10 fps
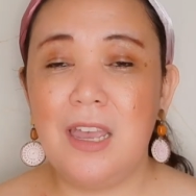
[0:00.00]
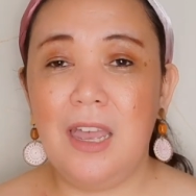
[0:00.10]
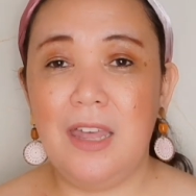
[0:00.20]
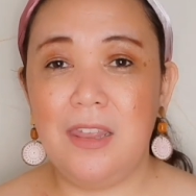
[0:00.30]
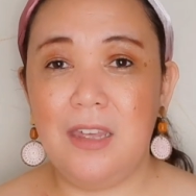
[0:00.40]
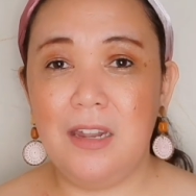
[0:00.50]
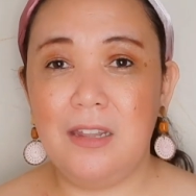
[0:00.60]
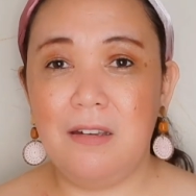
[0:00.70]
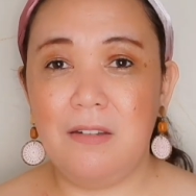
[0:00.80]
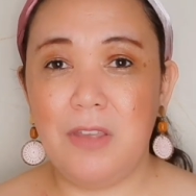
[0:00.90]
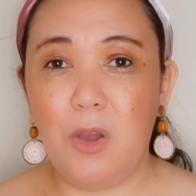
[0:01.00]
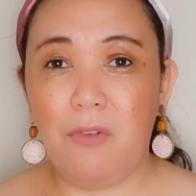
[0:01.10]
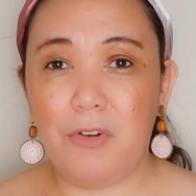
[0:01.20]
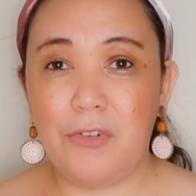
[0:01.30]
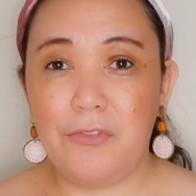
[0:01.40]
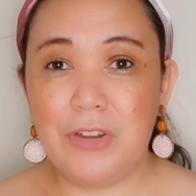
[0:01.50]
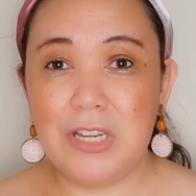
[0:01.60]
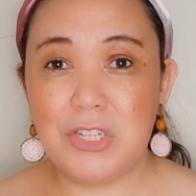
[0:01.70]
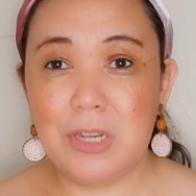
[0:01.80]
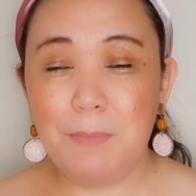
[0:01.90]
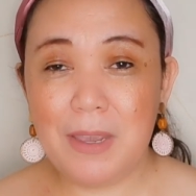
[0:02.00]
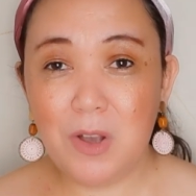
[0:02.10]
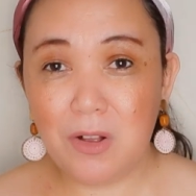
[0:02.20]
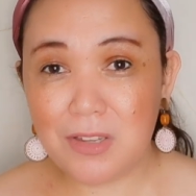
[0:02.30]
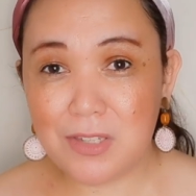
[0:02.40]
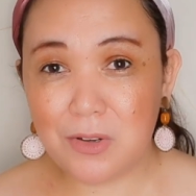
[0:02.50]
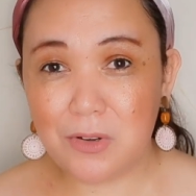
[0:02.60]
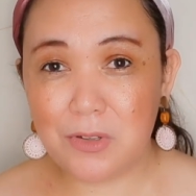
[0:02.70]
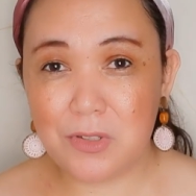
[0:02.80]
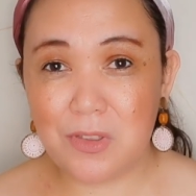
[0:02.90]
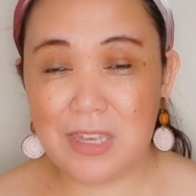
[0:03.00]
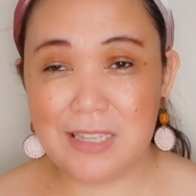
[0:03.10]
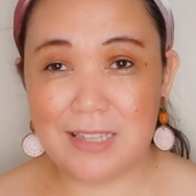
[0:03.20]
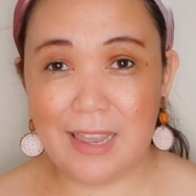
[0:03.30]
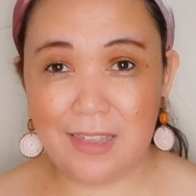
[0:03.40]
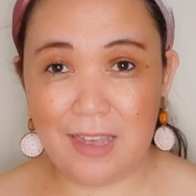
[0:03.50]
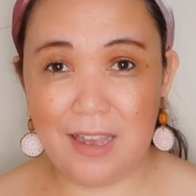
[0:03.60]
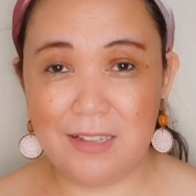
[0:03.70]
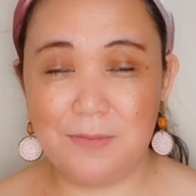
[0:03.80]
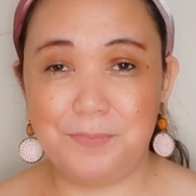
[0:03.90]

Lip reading: And then they offer free shipping also, so things like that.